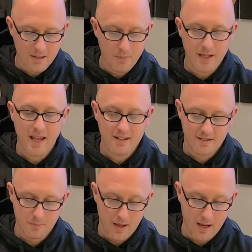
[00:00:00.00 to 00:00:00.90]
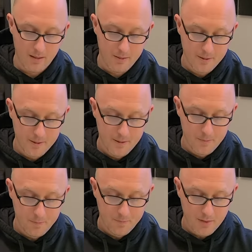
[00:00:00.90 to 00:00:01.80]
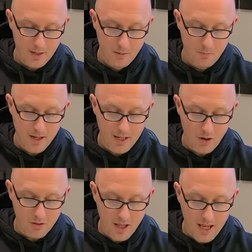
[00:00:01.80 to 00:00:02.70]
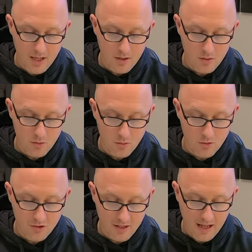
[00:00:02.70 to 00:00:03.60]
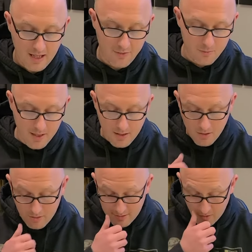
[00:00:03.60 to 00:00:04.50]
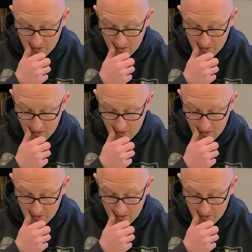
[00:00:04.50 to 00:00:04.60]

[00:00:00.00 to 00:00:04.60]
up against me. Many are they who say of me, There is no